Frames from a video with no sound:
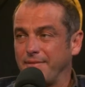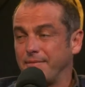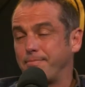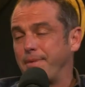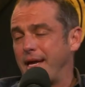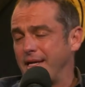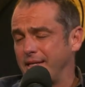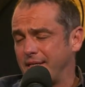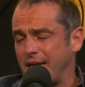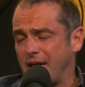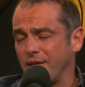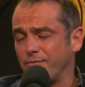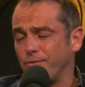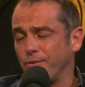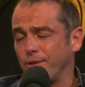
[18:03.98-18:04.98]
Bank of
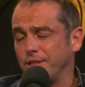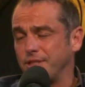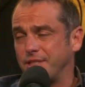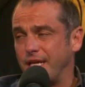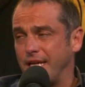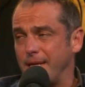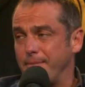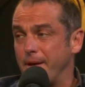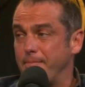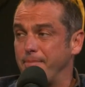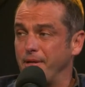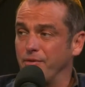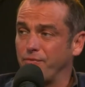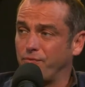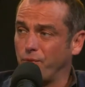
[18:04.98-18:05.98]
California Stadium had
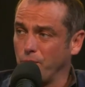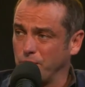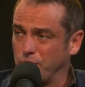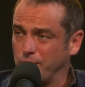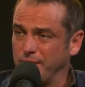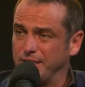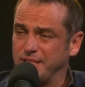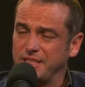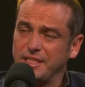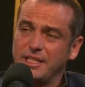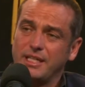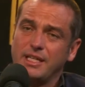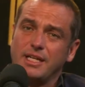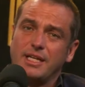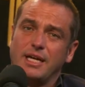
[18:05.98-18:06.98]
been a fortress.
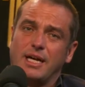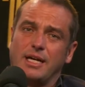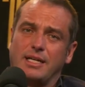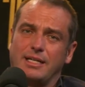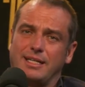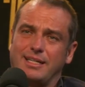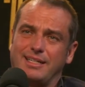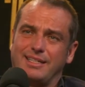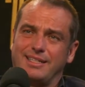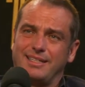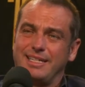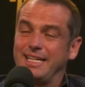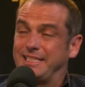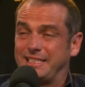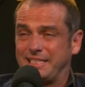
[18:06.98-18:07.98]

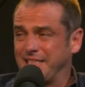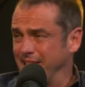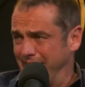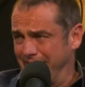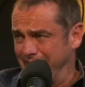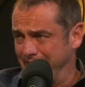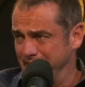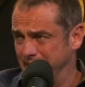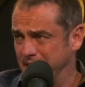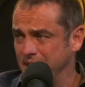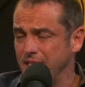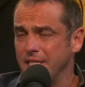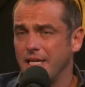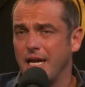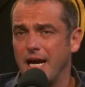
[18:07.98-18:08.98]
It still is.
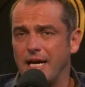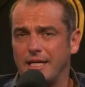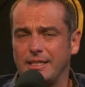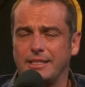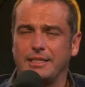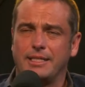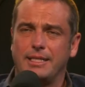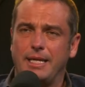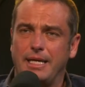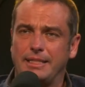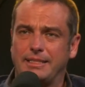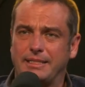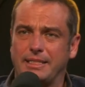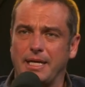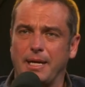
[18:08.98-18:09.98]

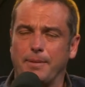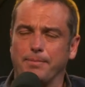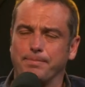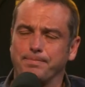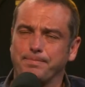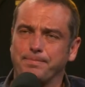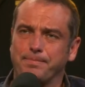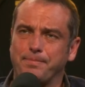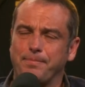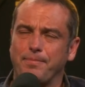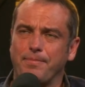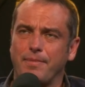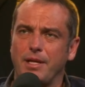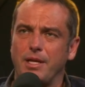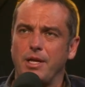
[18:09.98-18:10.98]
It's
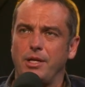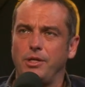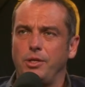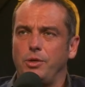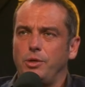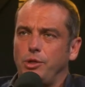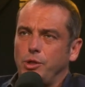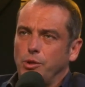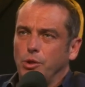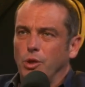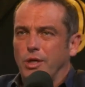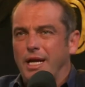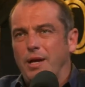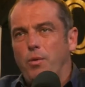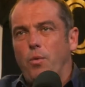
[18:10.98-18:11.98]
you
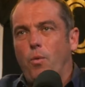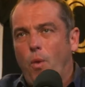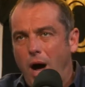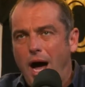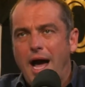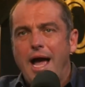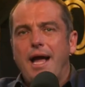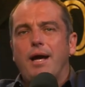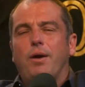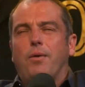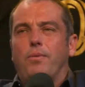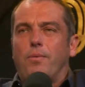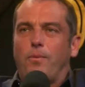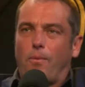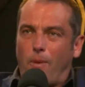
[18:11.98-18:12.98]
look at
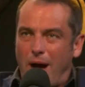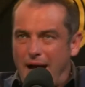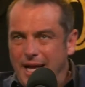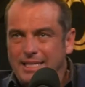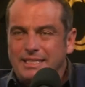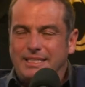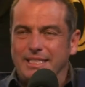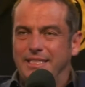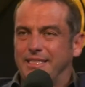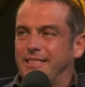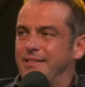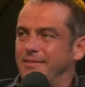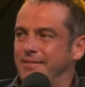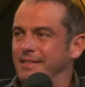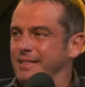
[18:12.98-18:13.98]
why is
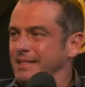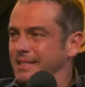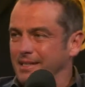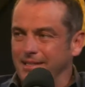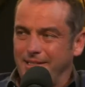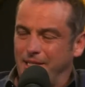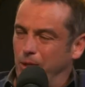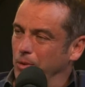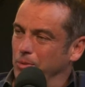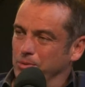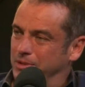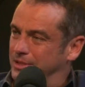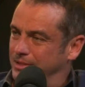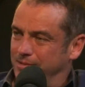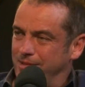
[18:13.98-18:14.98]
this the
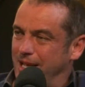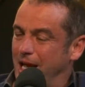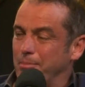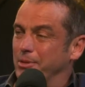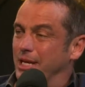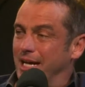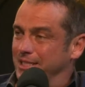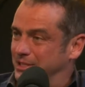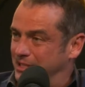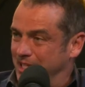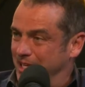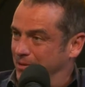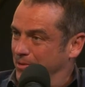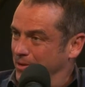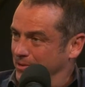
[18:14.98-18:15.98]
old Albert
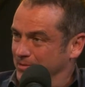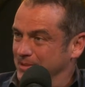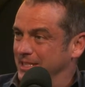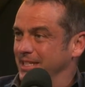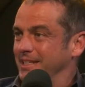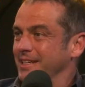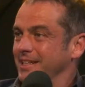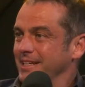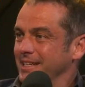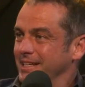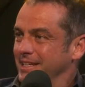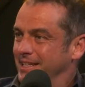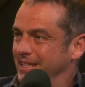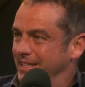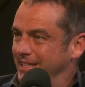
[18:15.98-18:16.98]
Einstein quote, was it
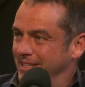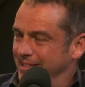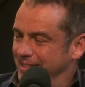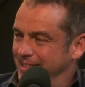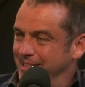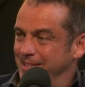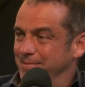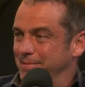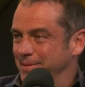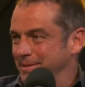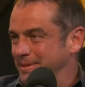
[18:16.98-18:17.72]
the